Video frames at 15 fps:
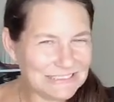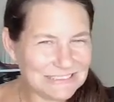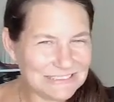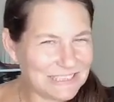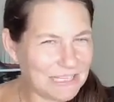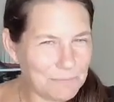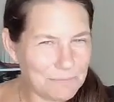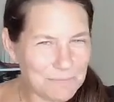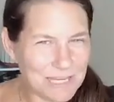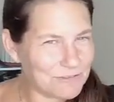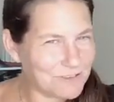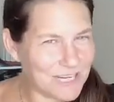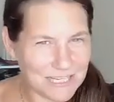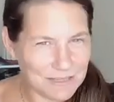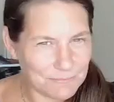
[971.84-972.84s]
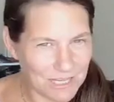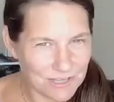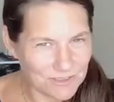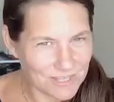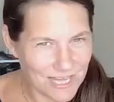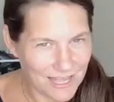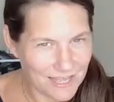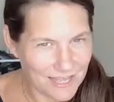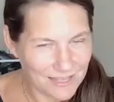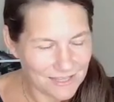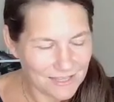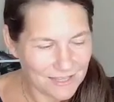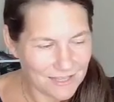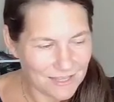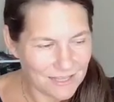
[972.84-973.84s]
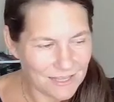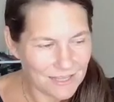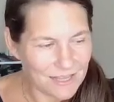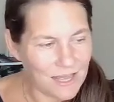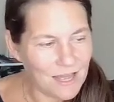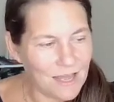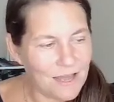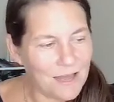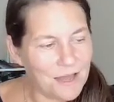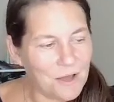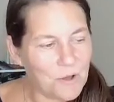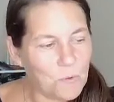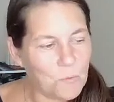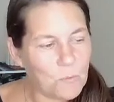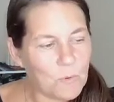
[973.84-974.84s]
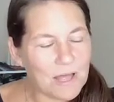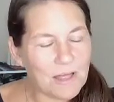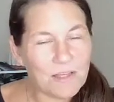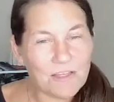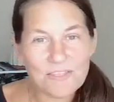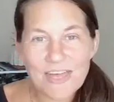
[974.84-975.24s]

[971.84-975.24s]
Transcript: something ain't right about that. Well,